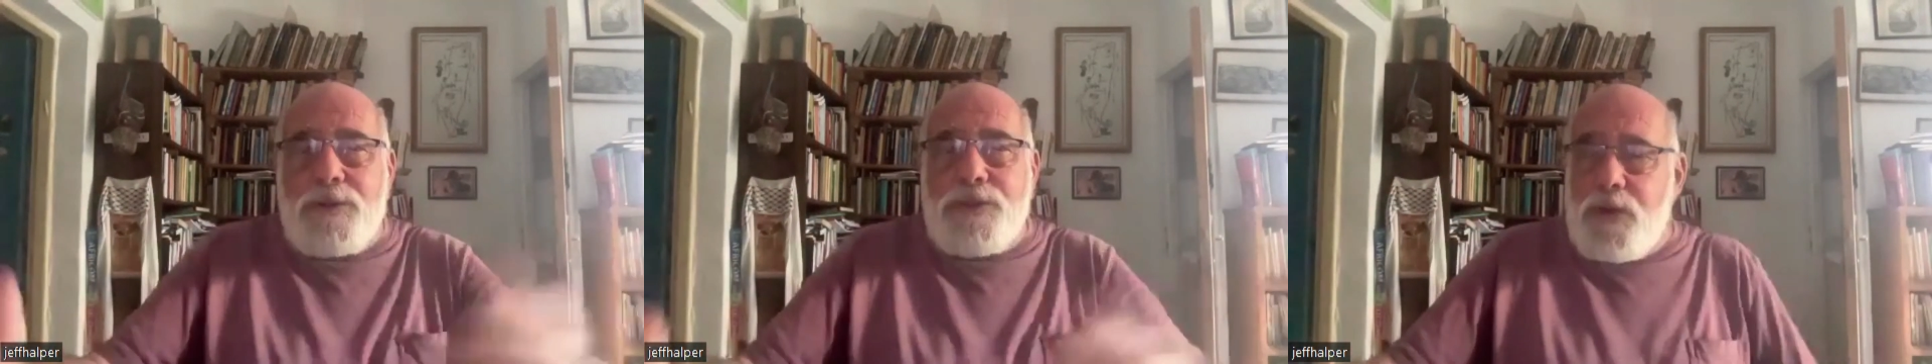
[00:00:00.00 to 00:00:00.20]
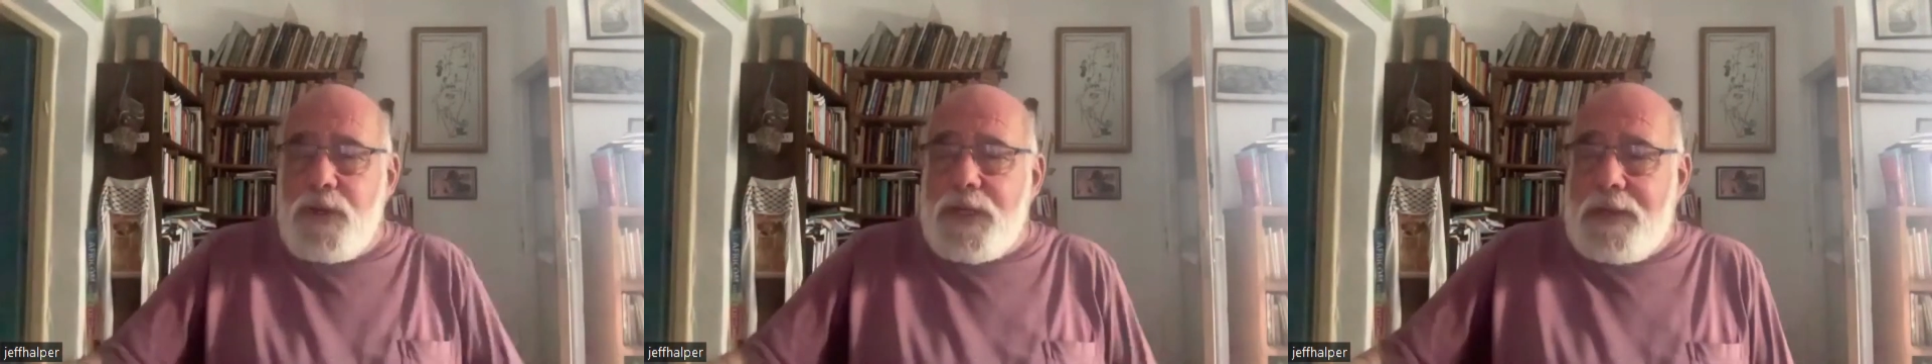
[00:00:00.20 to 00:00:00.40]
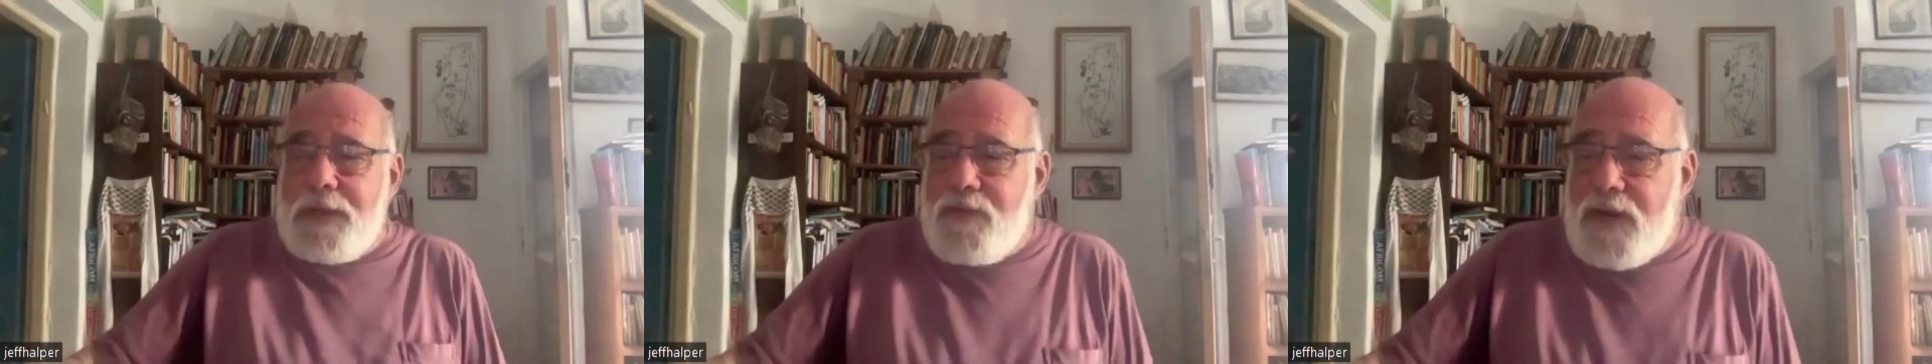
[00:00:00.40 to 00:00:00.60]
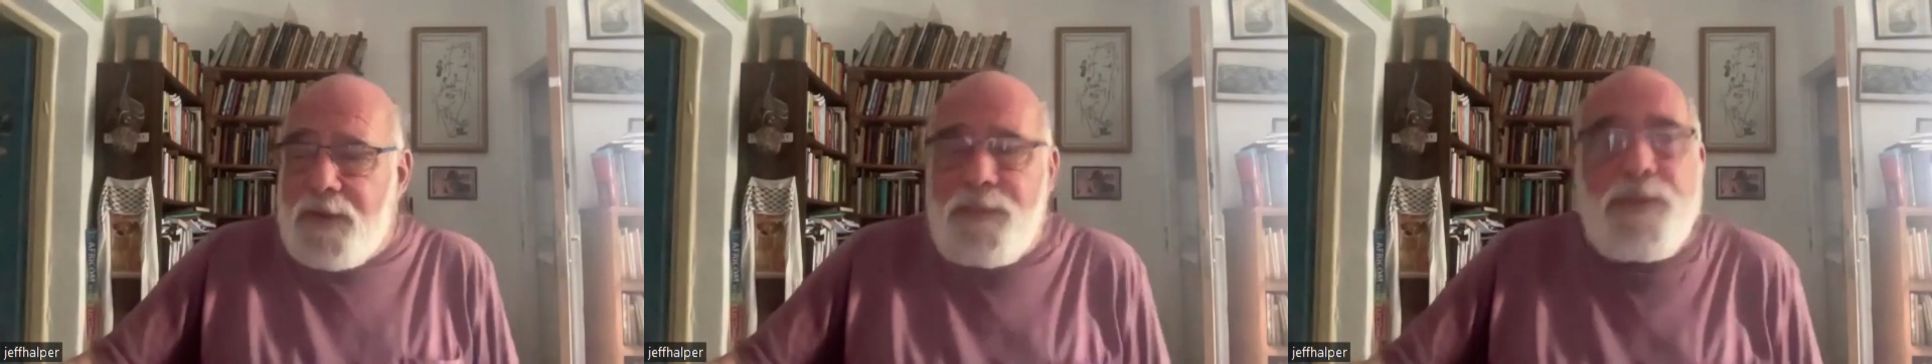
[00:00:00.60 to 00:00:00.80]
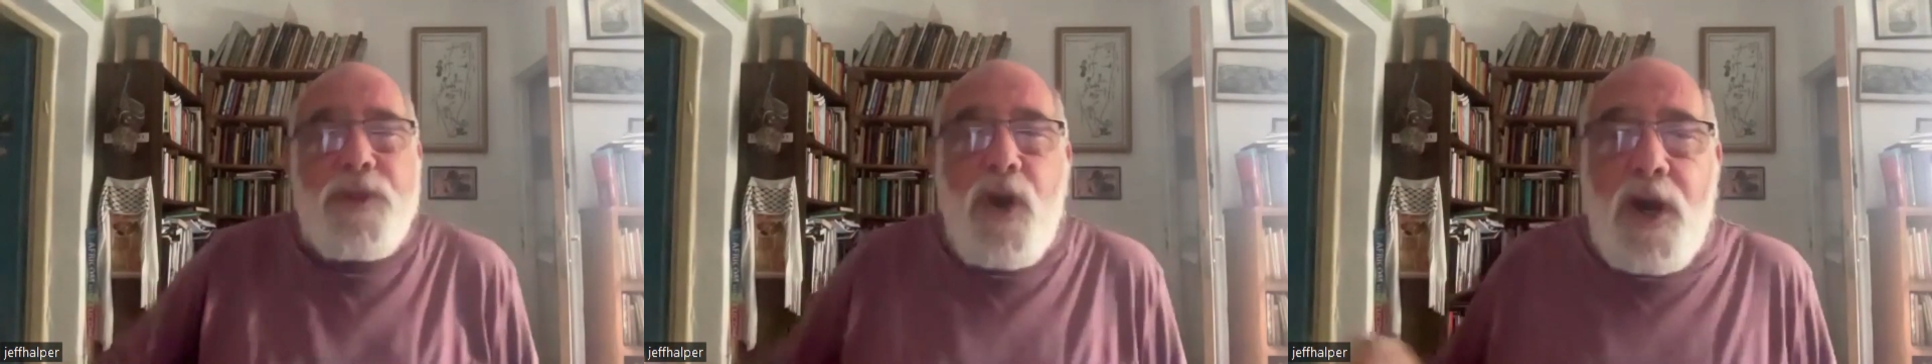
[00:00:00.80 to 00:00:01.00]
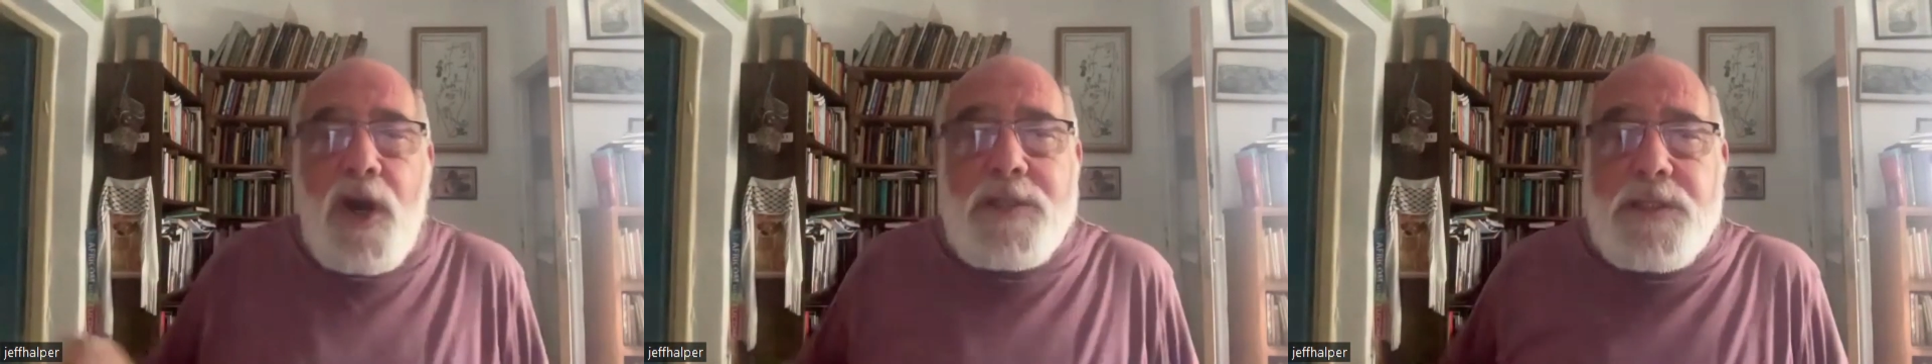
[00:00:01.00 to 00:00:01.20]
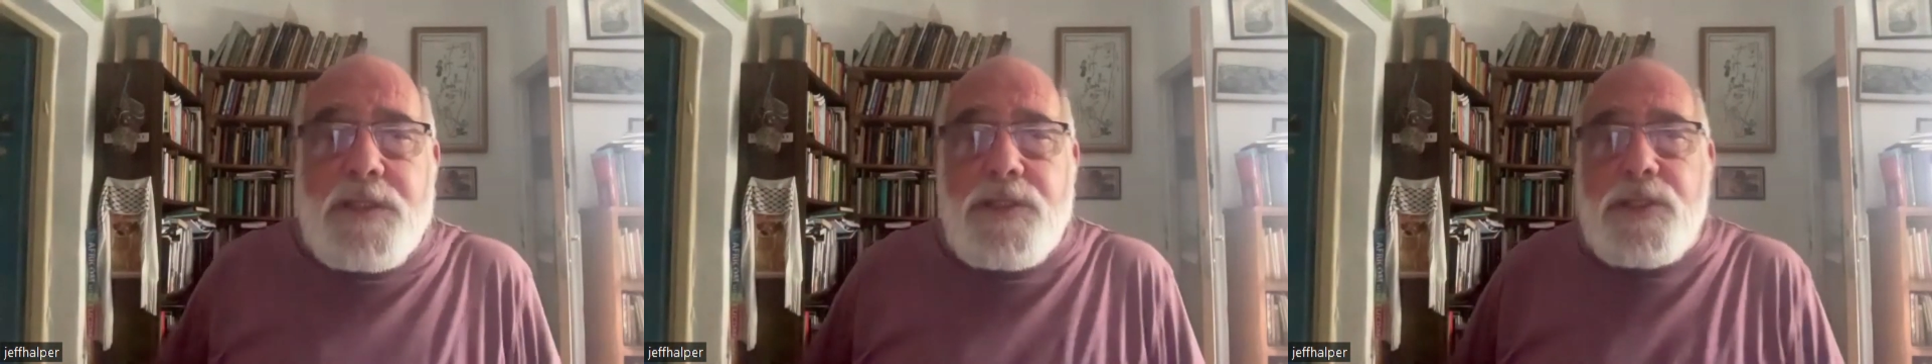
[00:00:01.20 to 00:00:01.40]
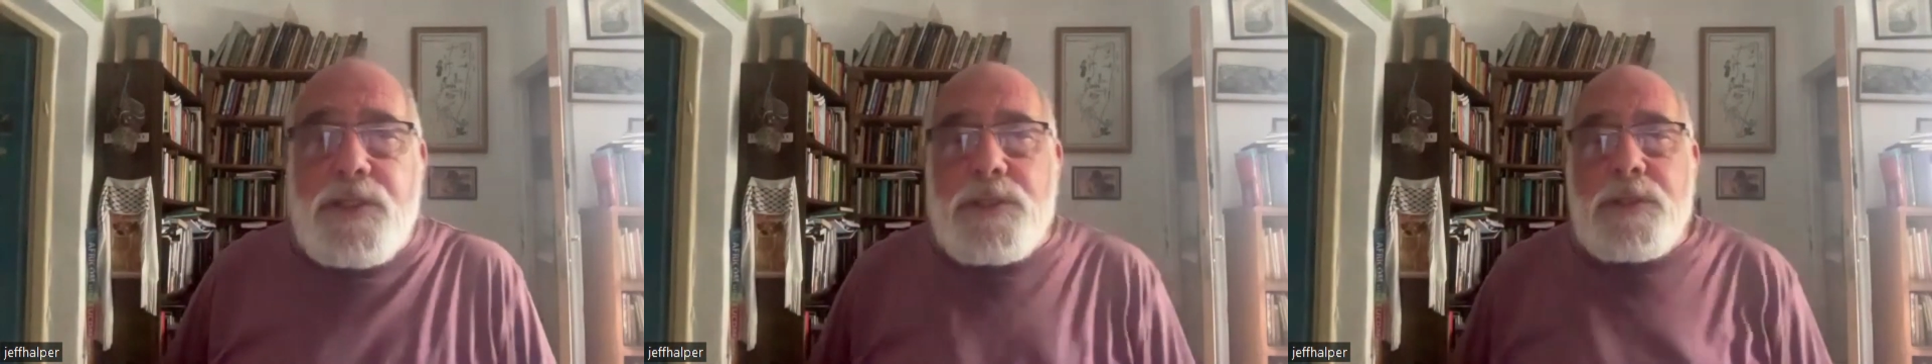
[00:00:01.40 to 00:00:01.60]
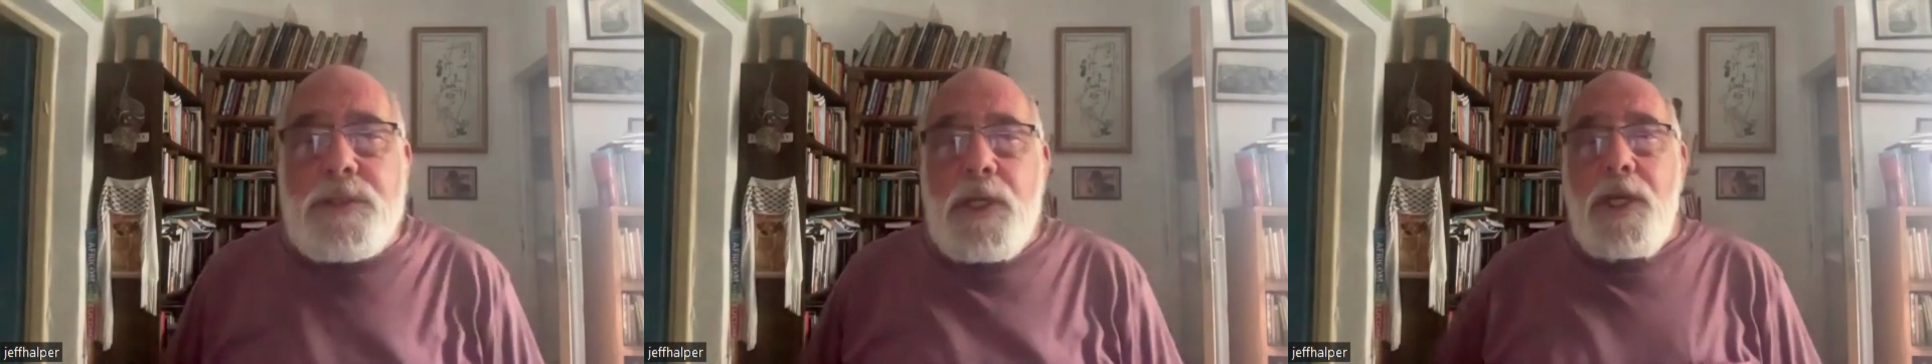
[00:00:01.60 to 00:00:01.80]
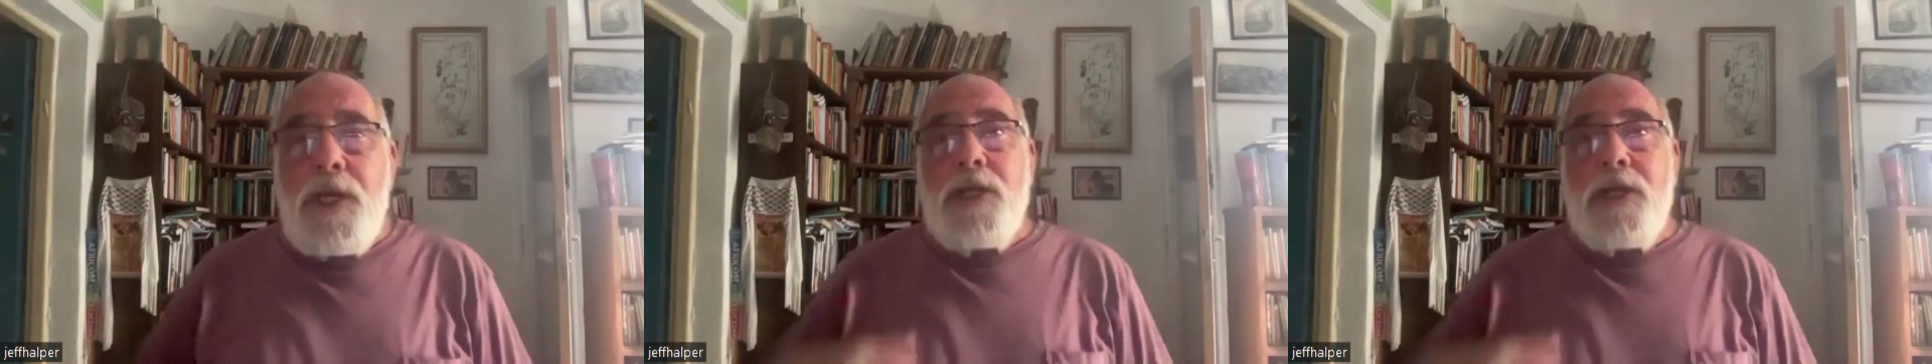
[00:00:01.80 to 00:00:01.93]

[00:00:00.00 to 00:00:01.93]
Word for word: certainly given up on the hostages.